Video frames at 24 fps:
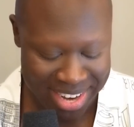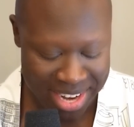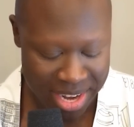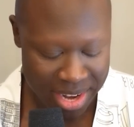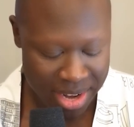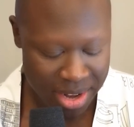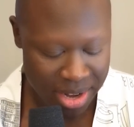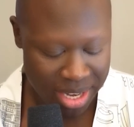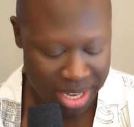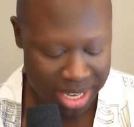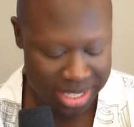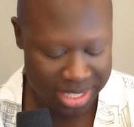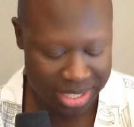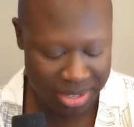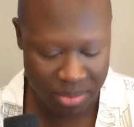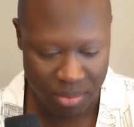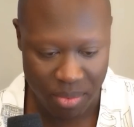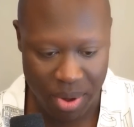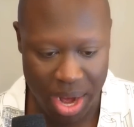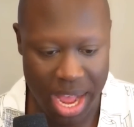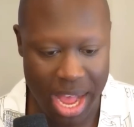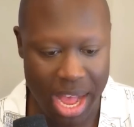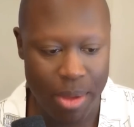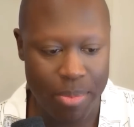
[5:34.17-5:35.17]
Listen,
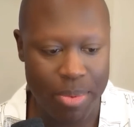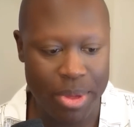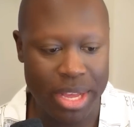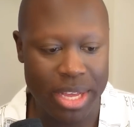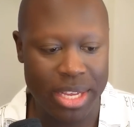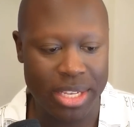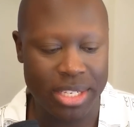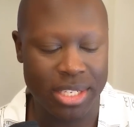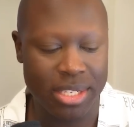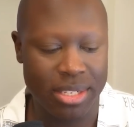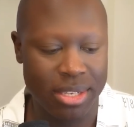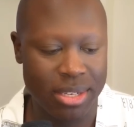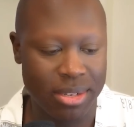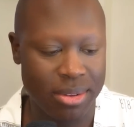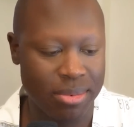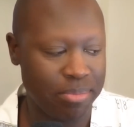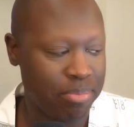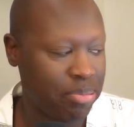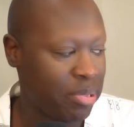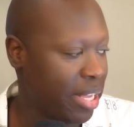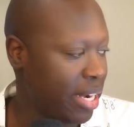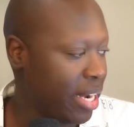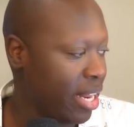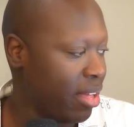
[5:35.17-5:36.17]
Rob is
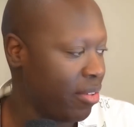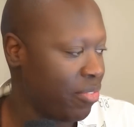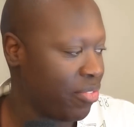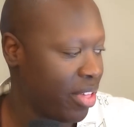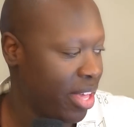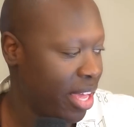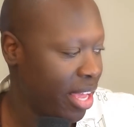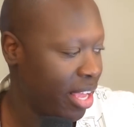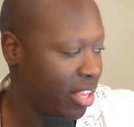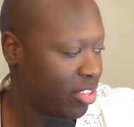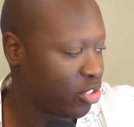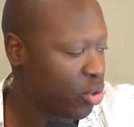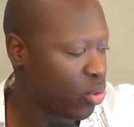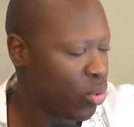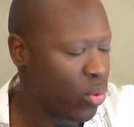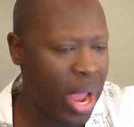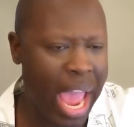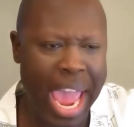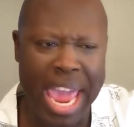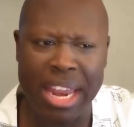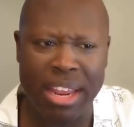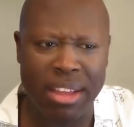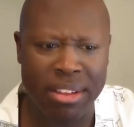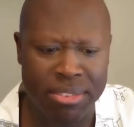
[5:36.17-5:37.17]
plenty of things:
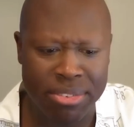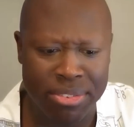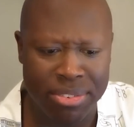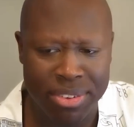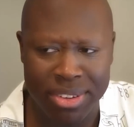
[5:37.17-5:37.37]
creative,